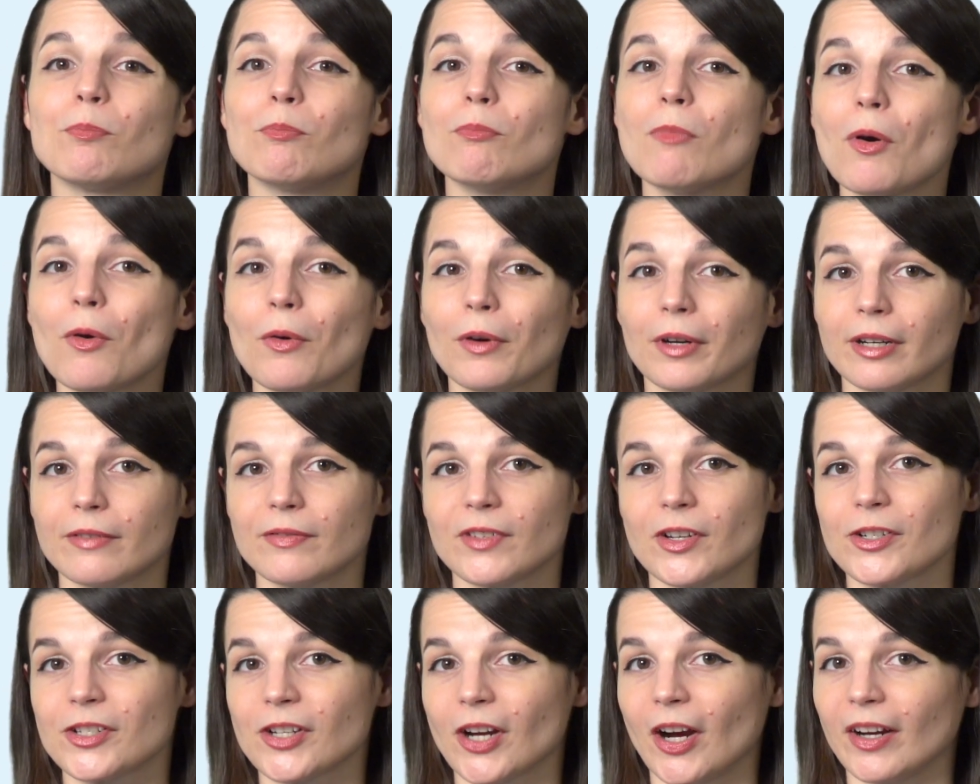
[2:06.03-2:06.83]
more of
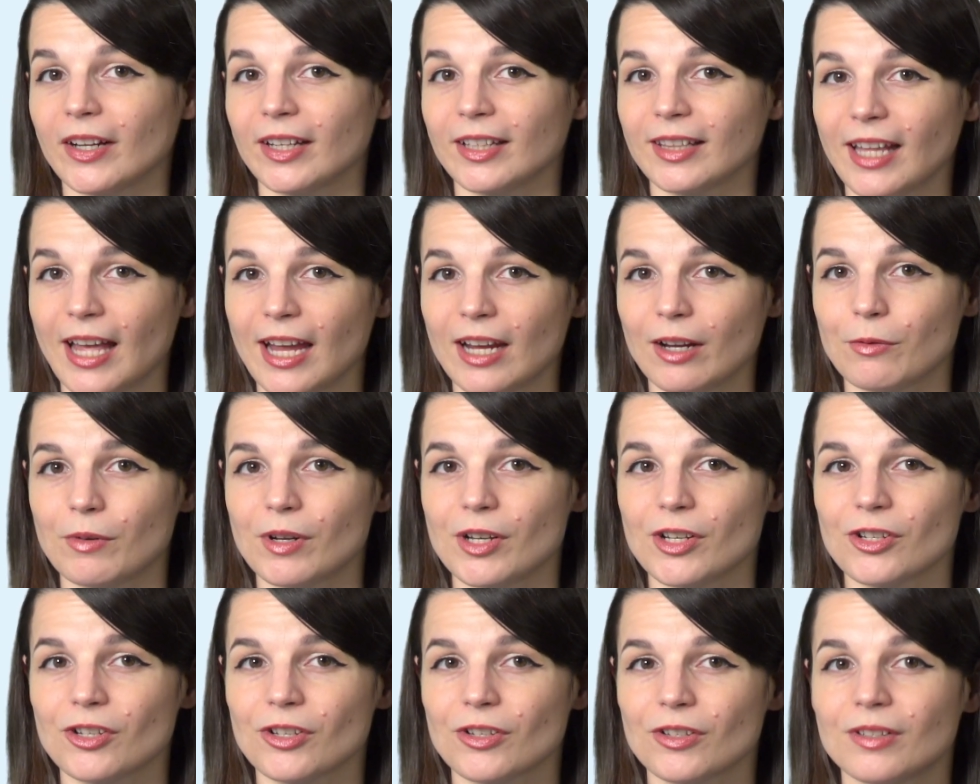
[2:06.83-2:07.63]
your target
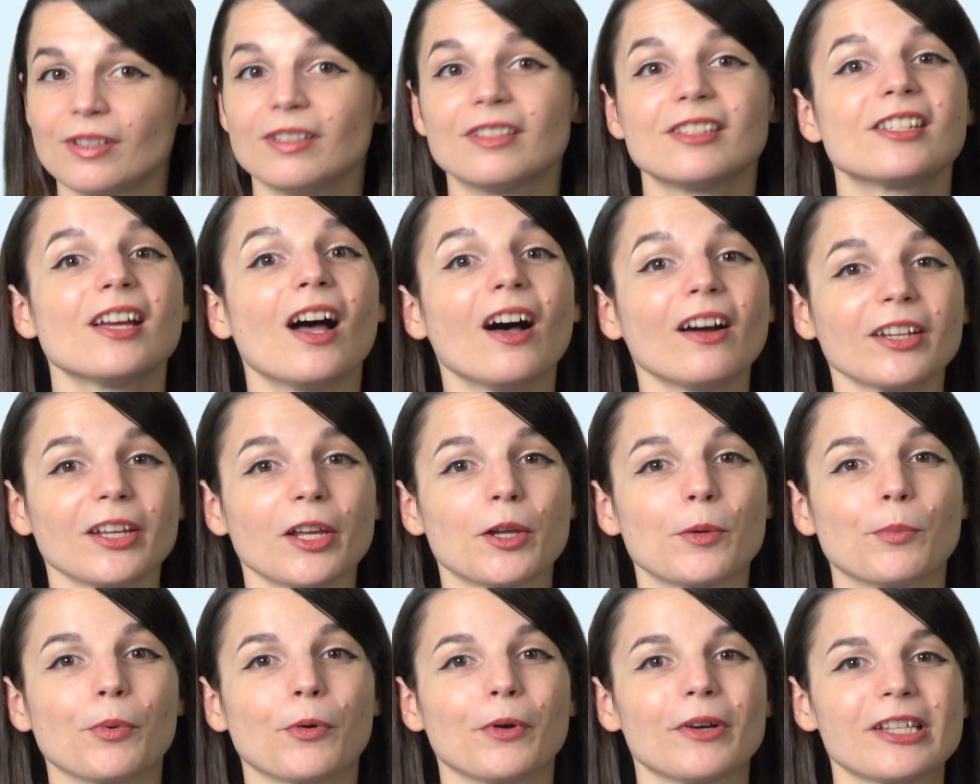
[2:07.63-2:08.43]
language,
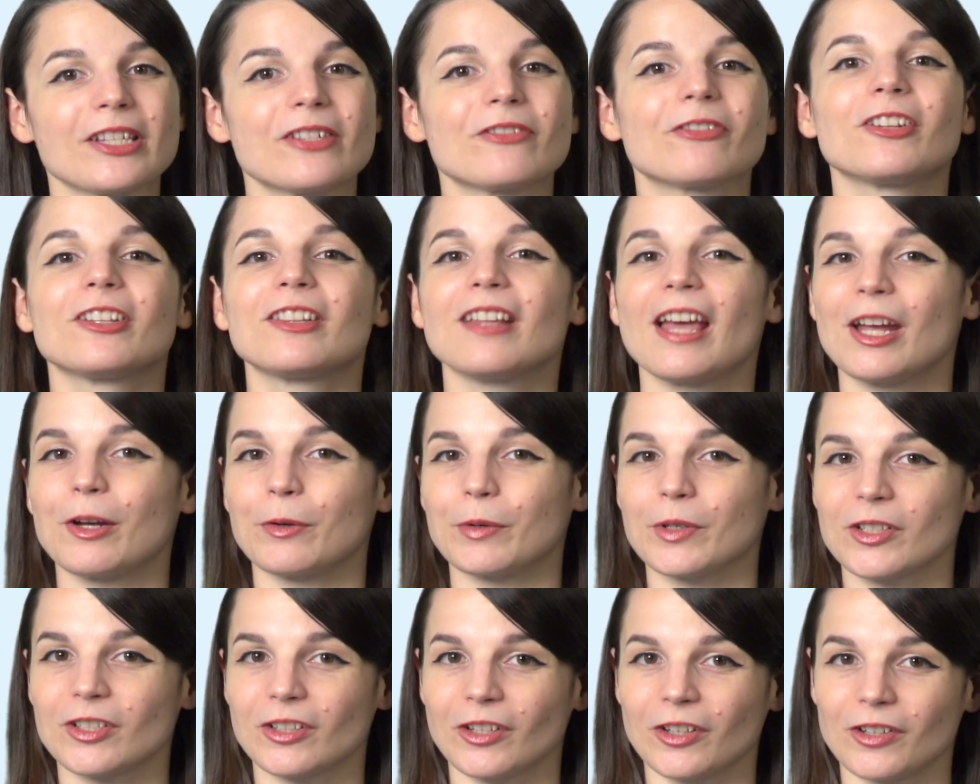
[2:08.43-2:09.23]
talking points for
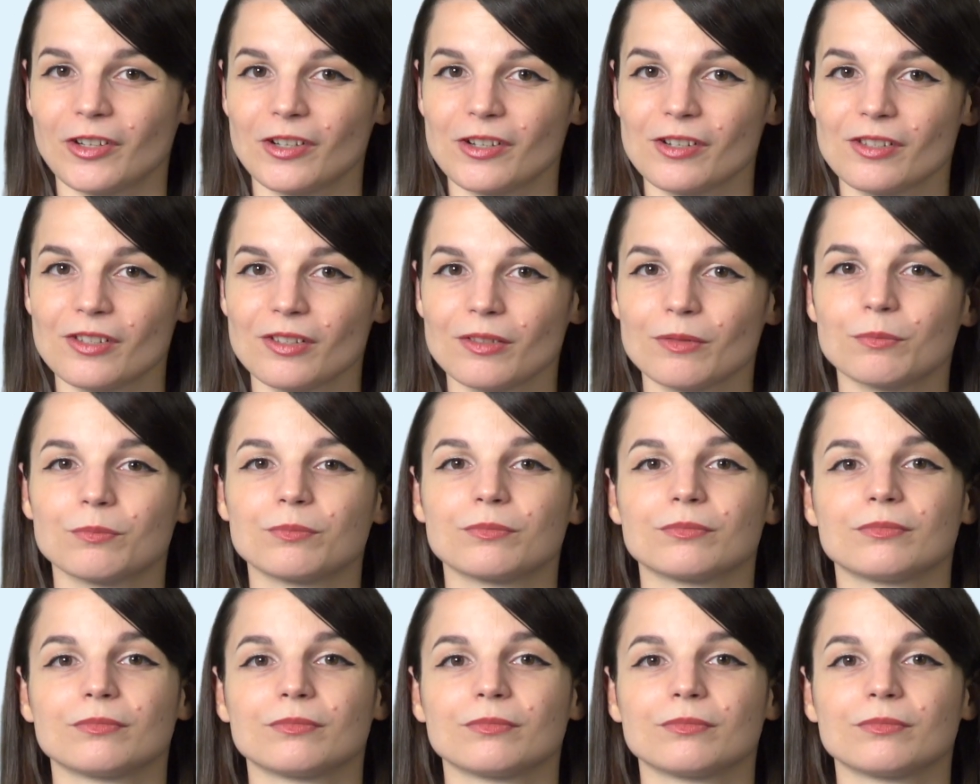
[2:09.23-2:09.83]
language learners.